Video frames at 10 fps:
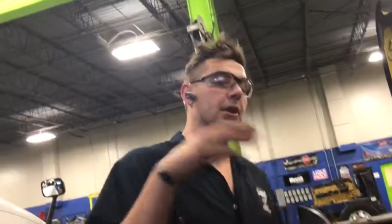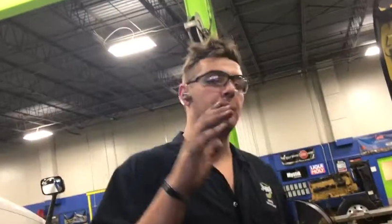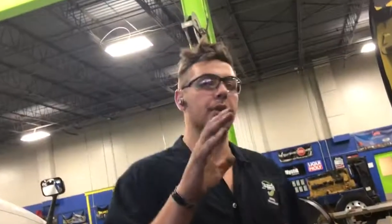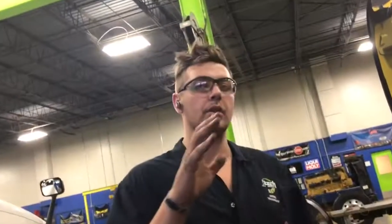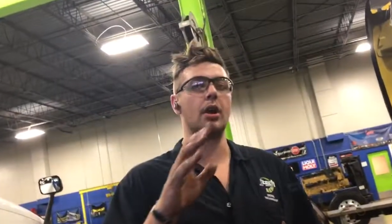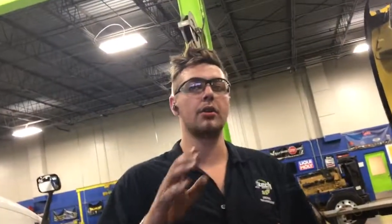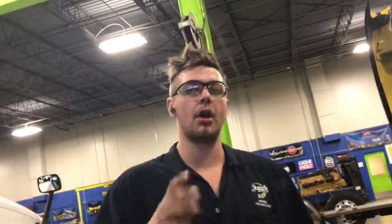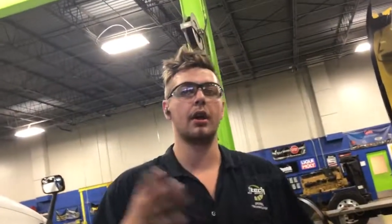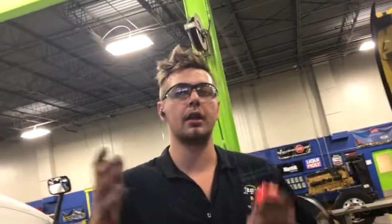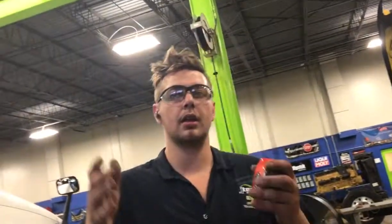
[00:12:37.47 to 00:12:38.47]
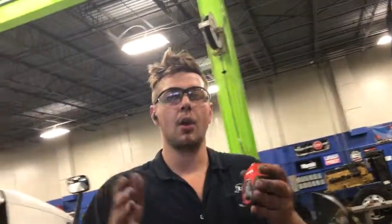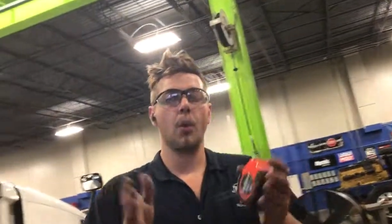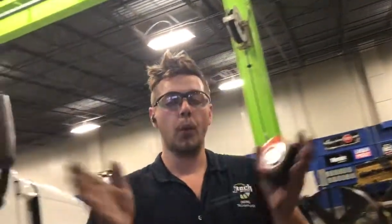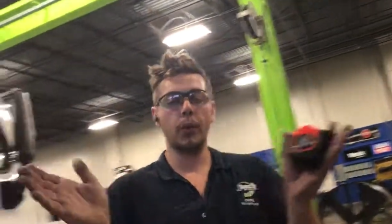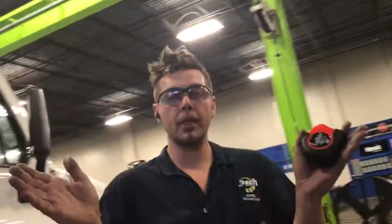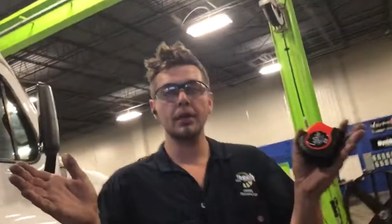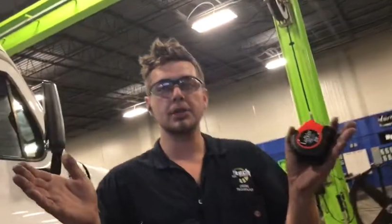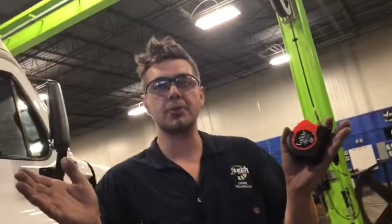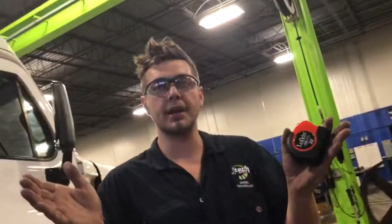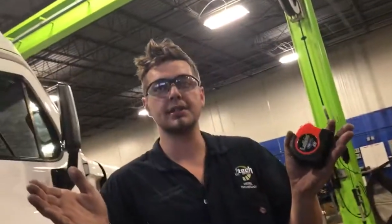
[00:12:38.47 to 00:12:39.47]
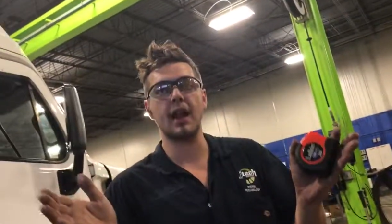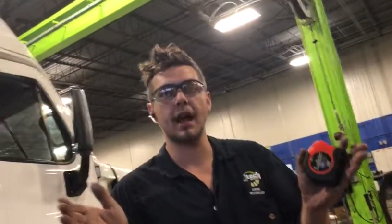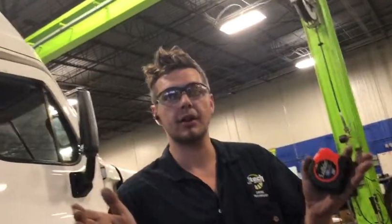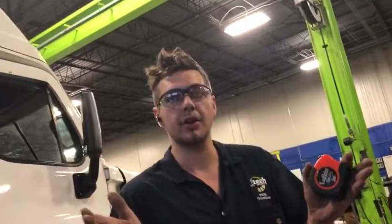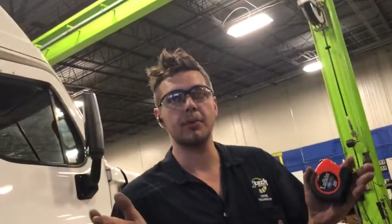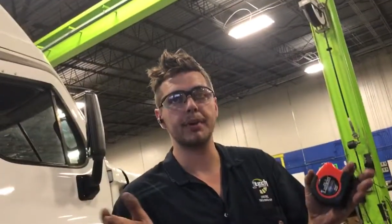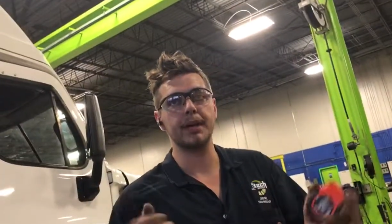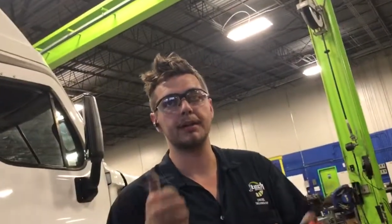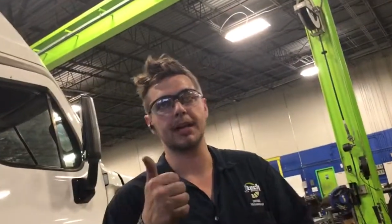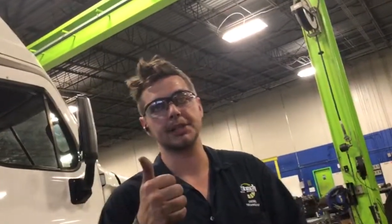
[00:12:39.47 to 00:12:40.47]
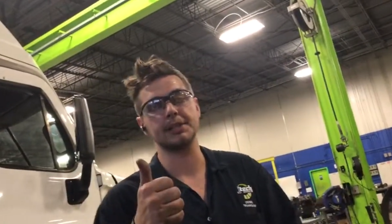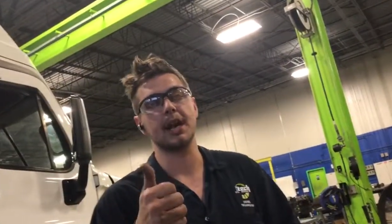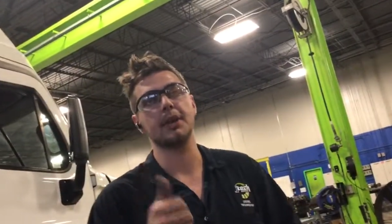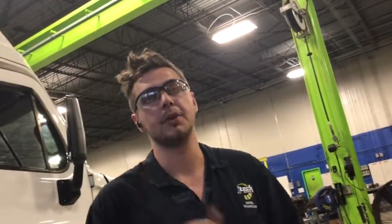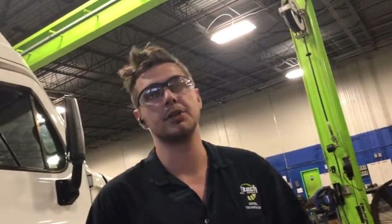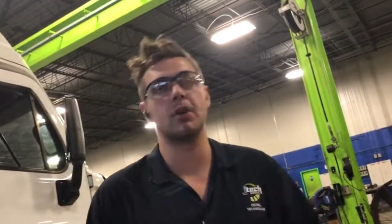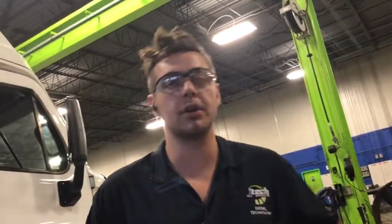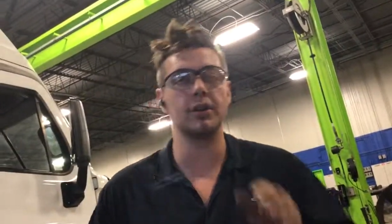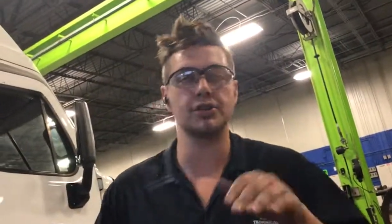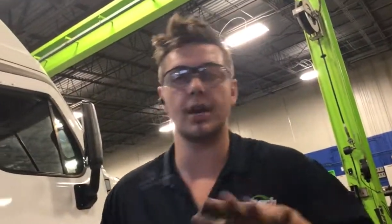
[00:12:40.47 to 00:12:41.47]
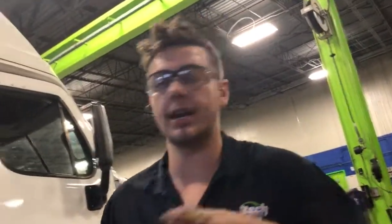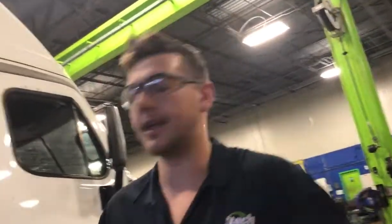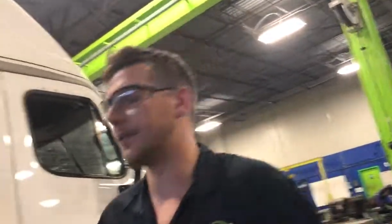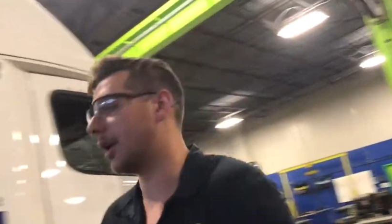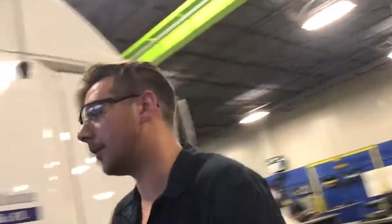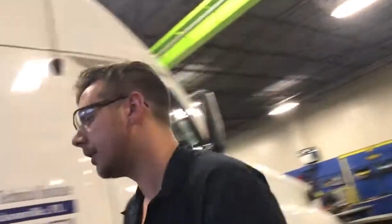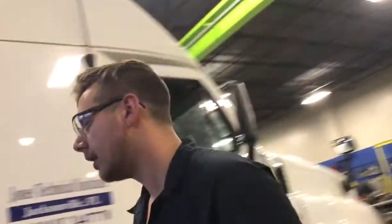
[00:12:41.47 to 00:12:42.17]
when you put a load on it, spreads it out a little bit, and that's exactly what you want to go straight down the road.